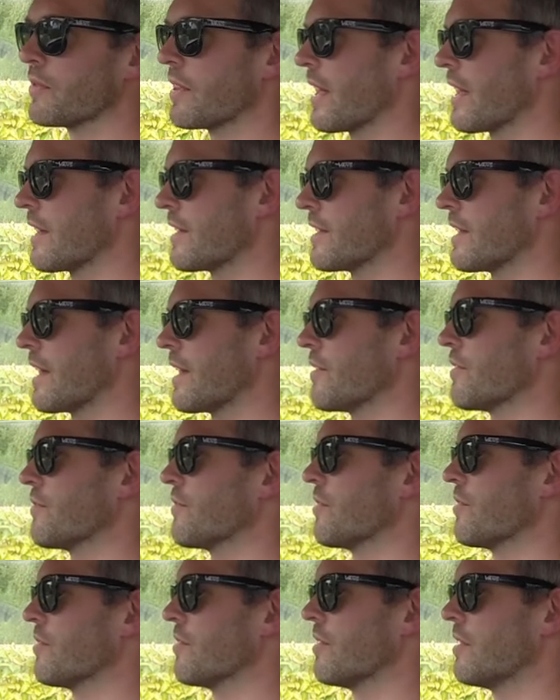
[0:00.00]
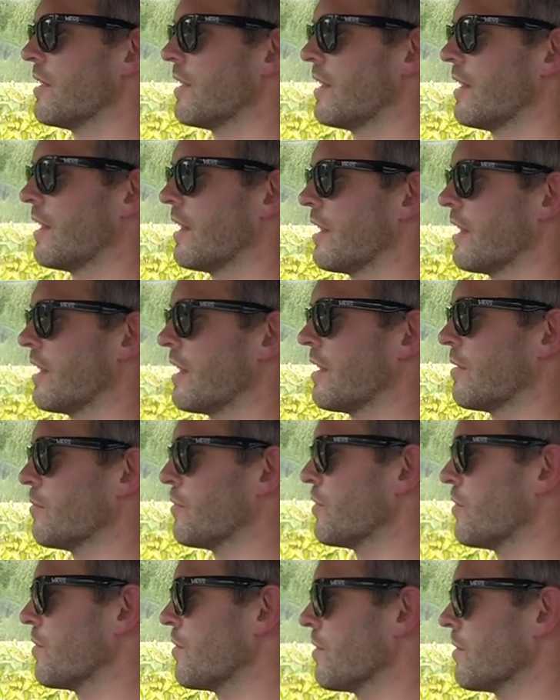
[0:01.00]
that in the end for uh, a
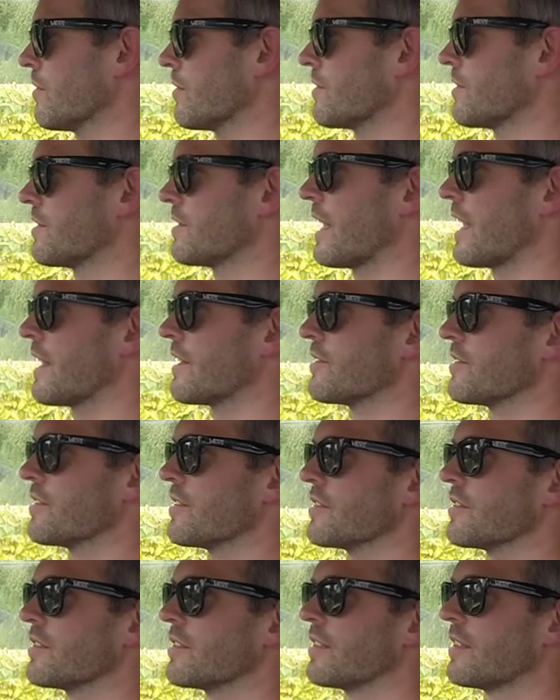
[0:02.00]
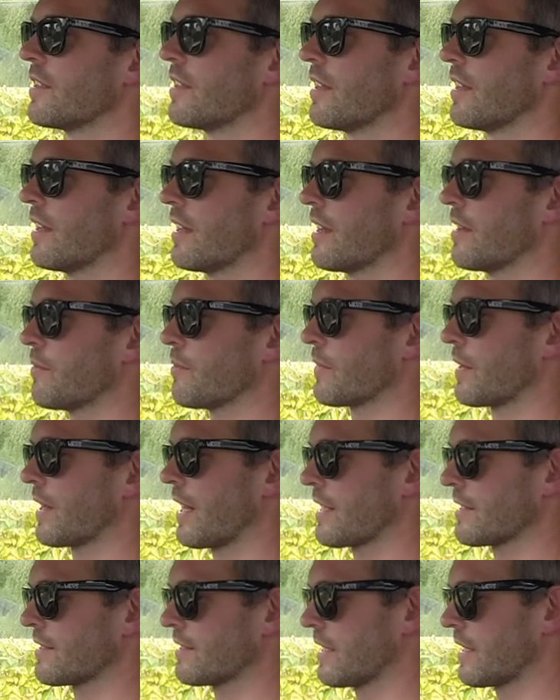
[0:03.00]
more standard um,
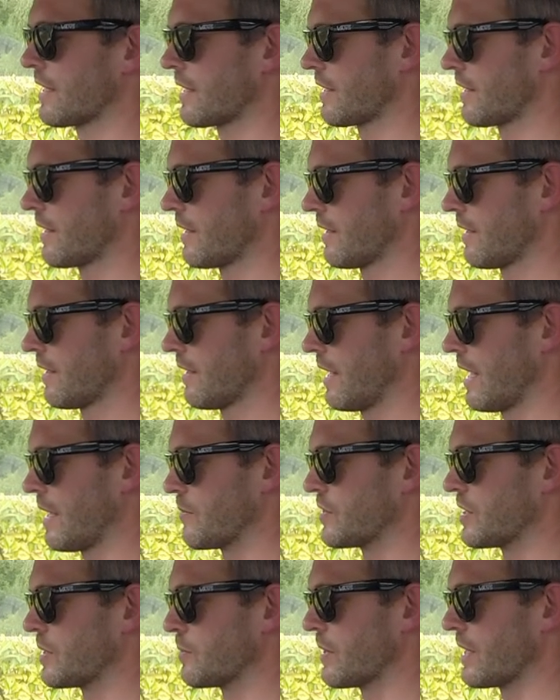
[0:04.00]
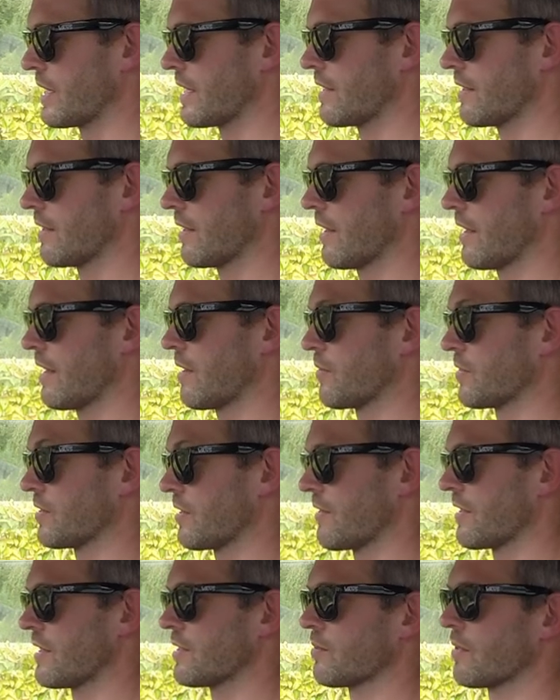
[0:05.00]
classic MGB. Uh,
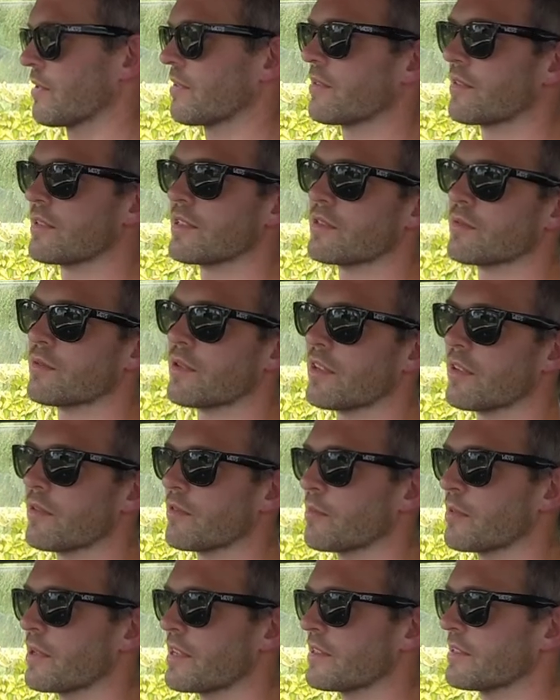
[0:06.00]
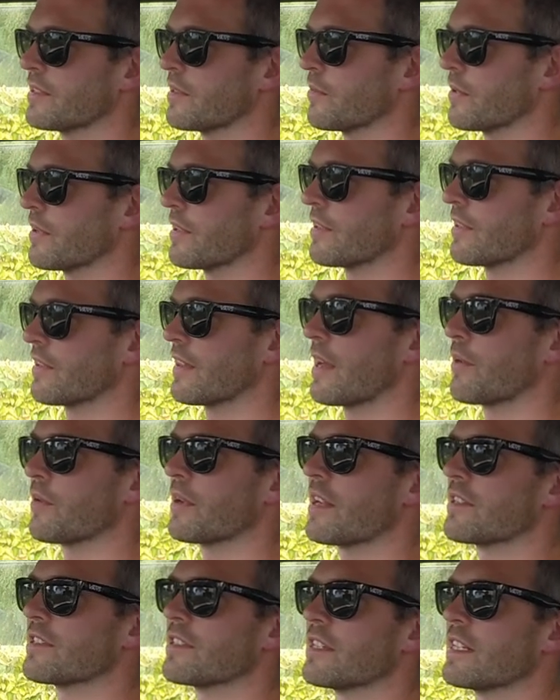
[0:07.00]
so this one this is the one I replaced it with, and that one
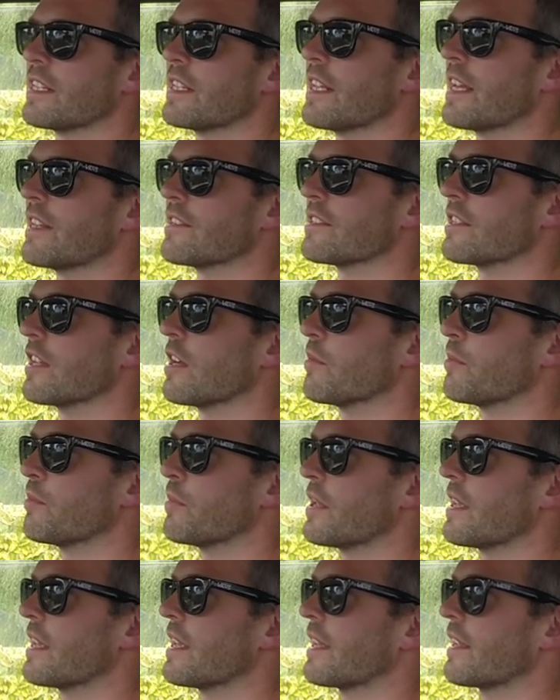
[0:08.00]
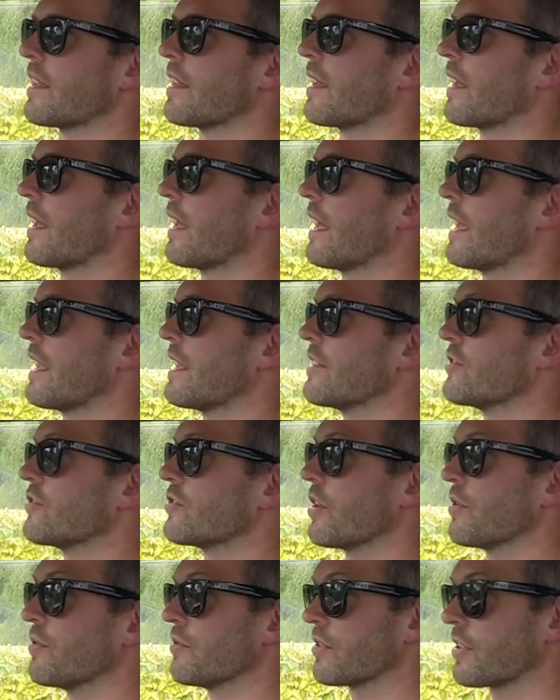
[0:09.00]
actually ended up being a
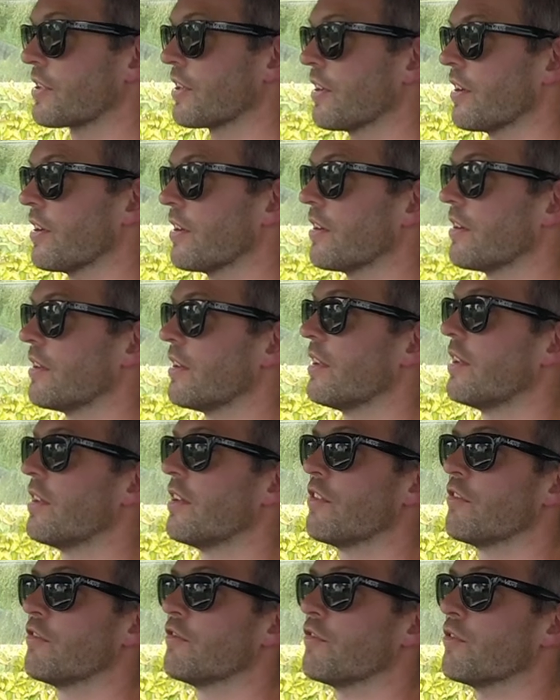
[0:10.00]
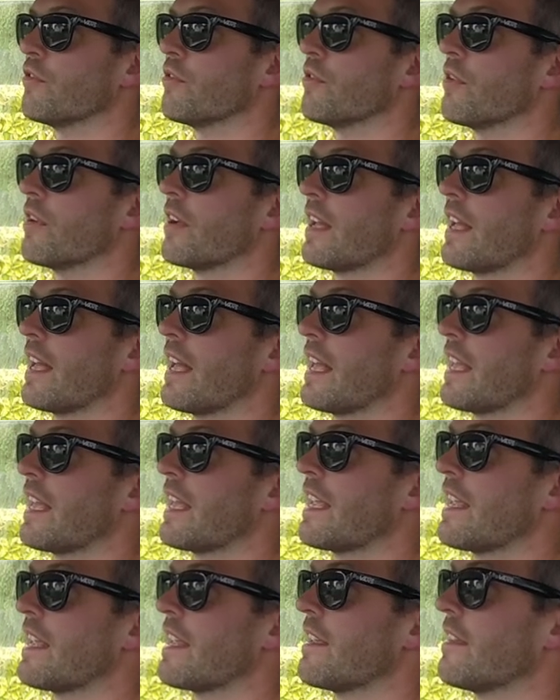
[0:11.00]
donor car for
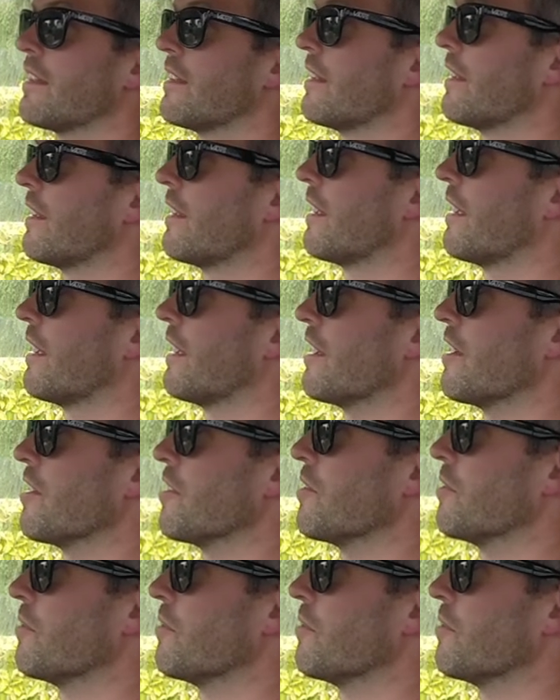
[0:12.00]
a uh,